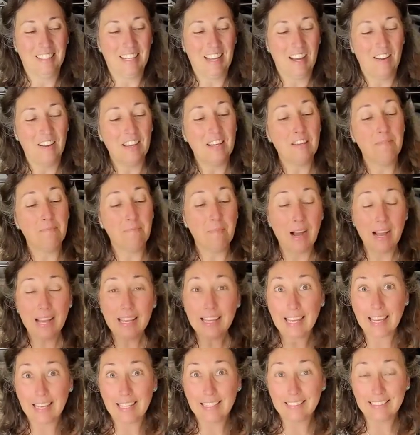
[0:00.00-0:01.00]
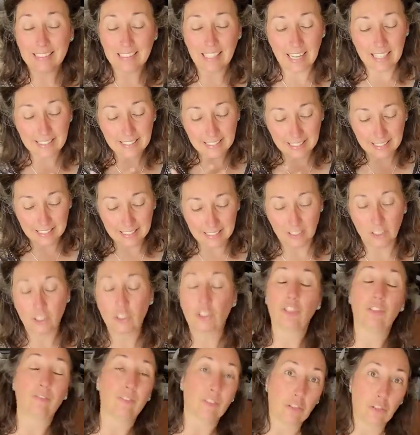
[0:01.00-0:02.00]
Now, in my case, I needed a
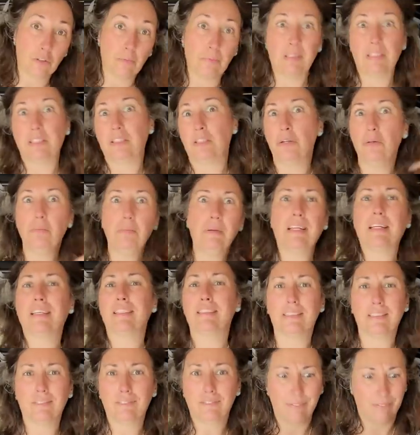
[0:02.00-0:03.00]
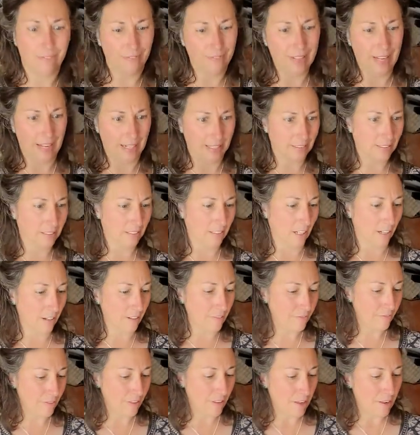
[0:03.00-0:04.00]
cervical pillow because of neck
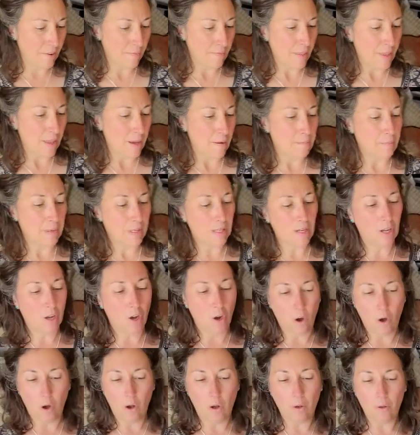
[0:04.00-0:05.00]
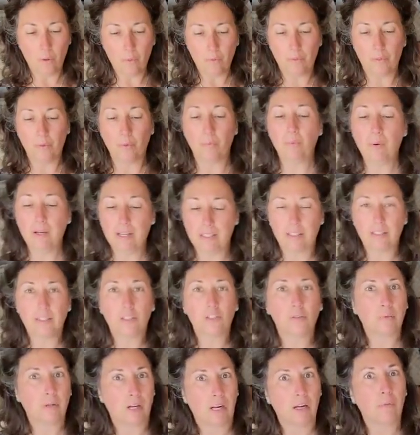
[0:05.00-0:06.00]
stuff, but the width
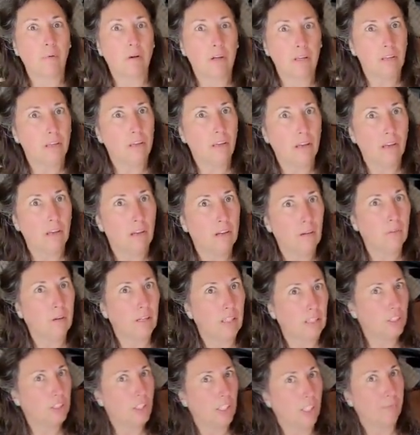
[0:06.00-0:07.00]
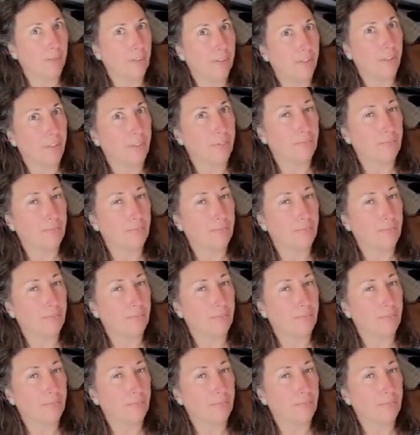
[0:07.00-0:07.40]
is what I want, I want to share with